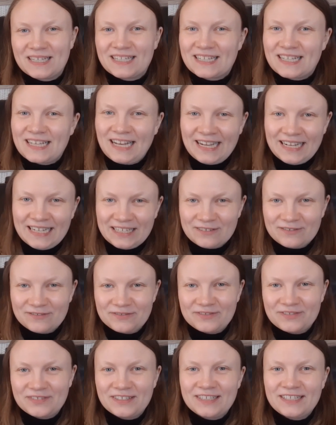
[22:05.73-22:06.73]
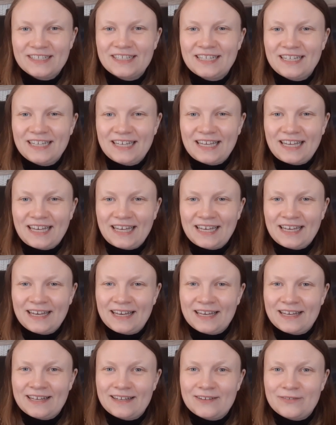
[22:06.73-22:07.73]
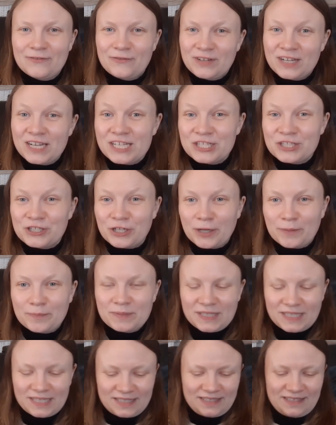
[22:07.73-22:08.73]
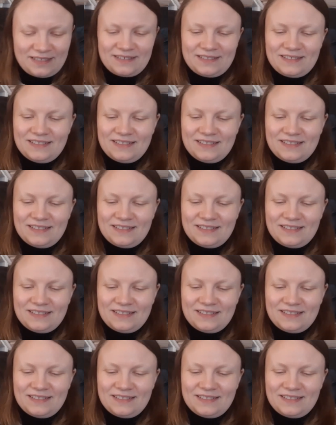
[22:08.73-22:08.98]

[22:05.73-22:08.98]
it kind of a finished object.